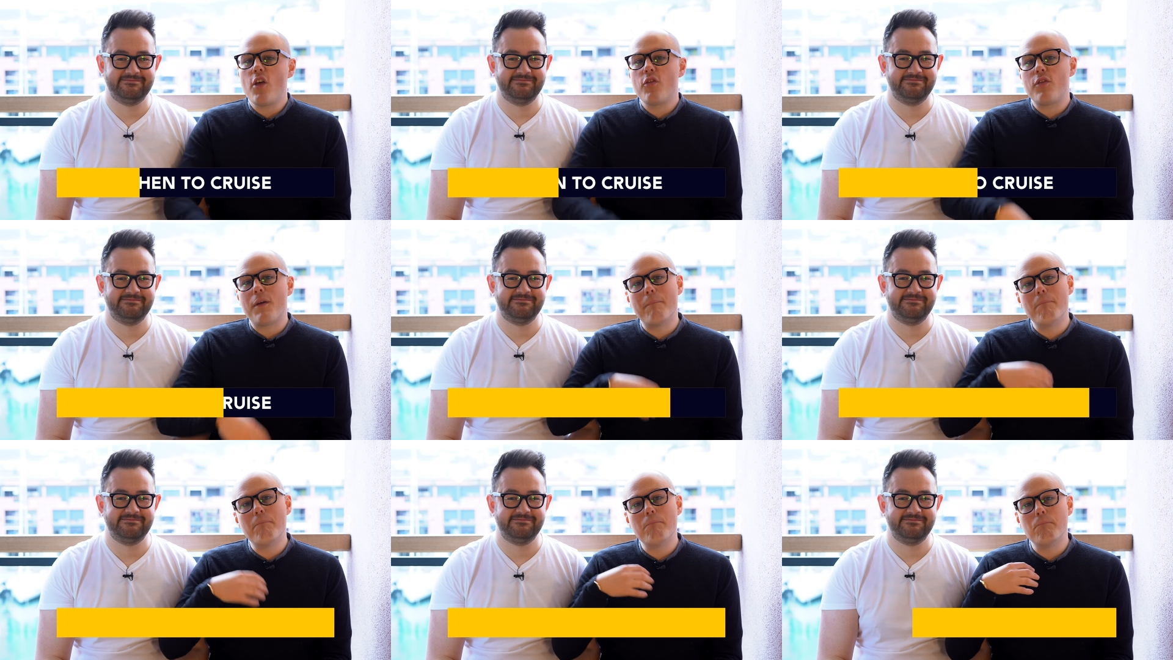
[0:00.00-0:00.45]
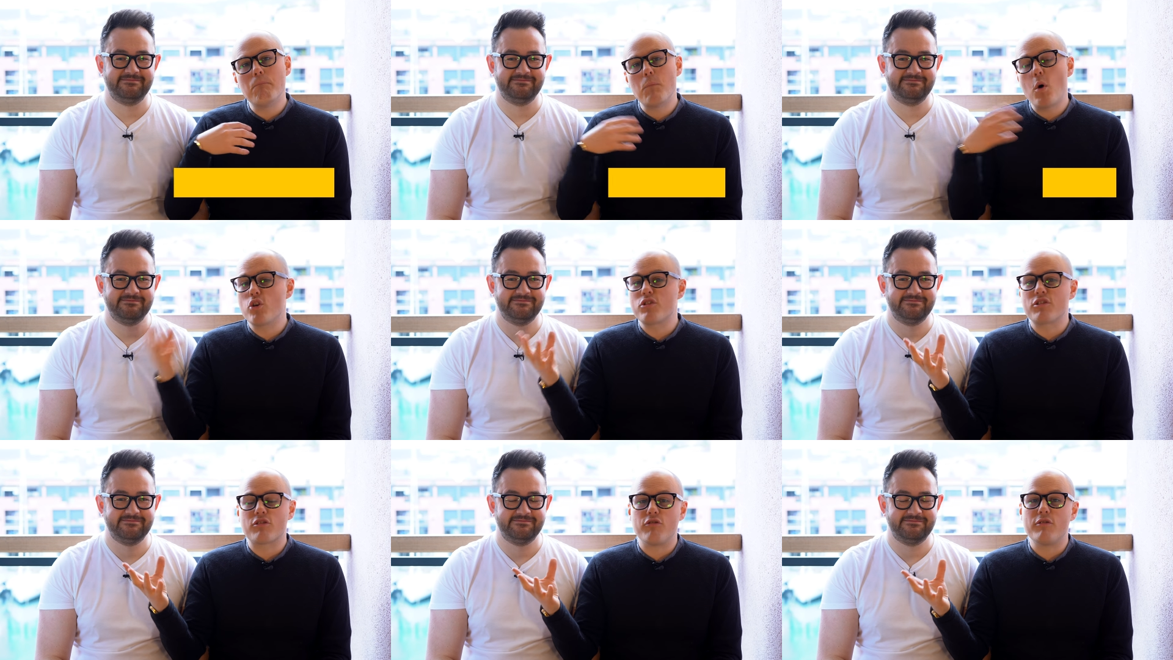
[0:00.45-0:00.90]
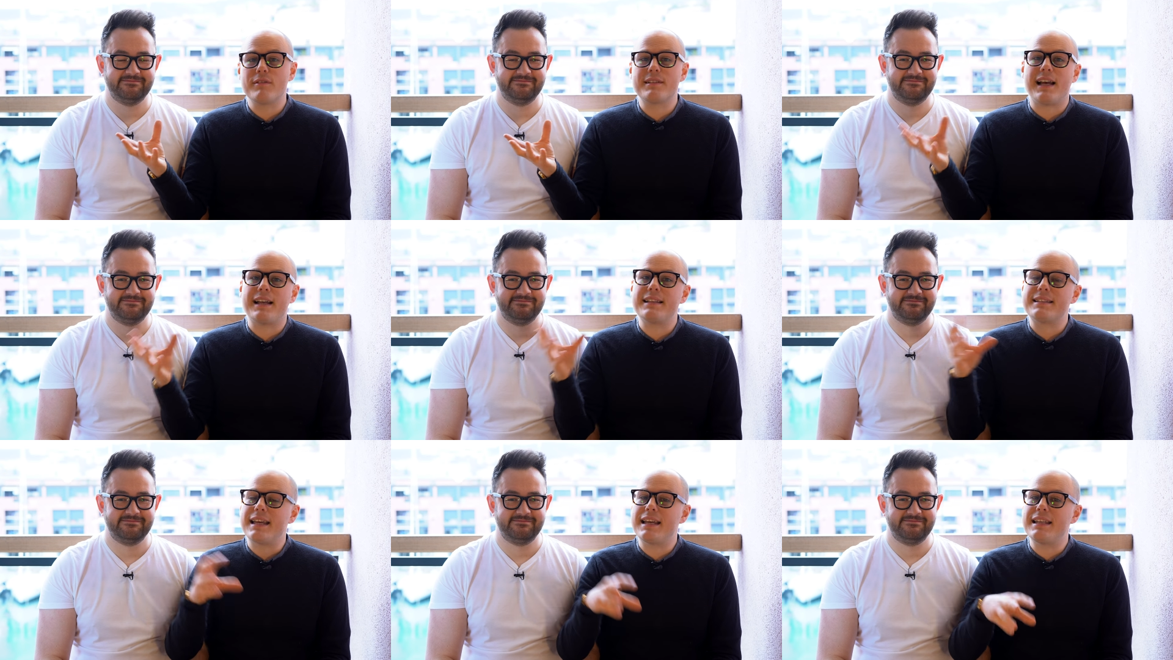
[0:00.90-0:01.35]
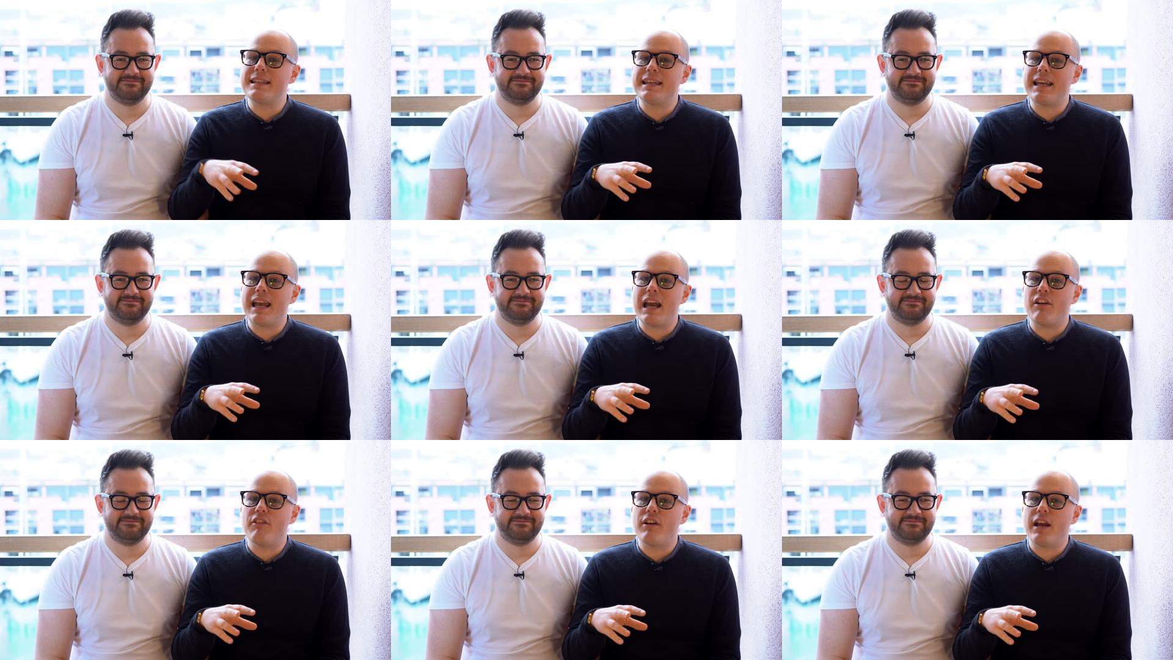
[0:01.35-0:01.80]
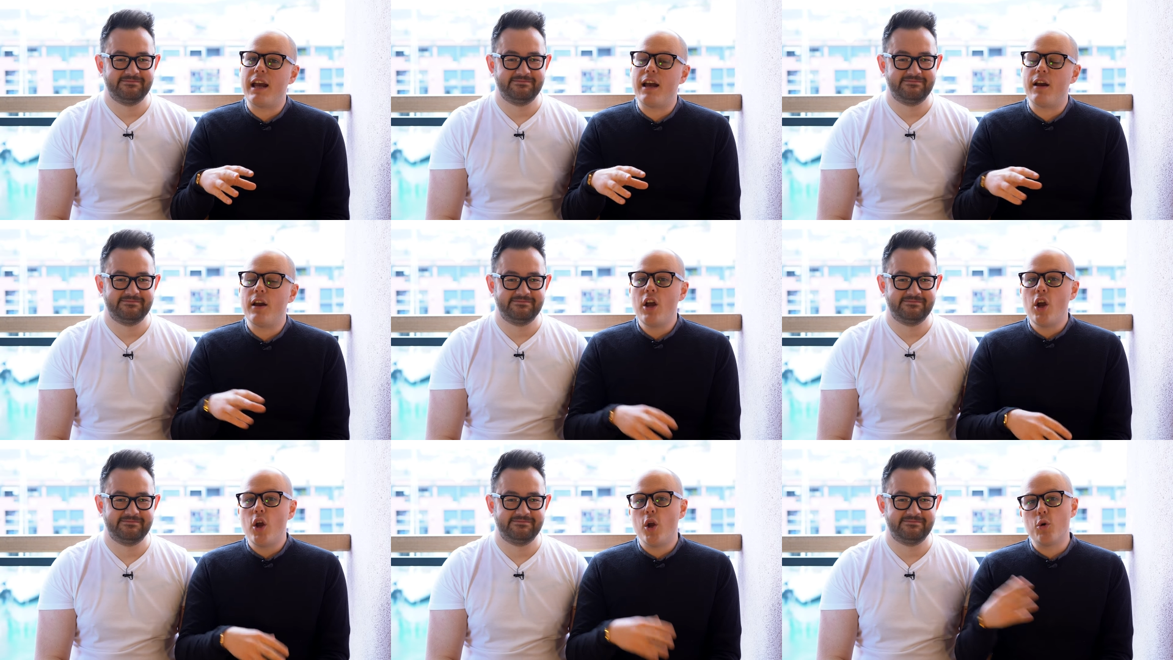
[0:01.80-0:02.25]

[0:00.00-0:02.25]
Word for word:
Speaker 1: the most cruise lines in the area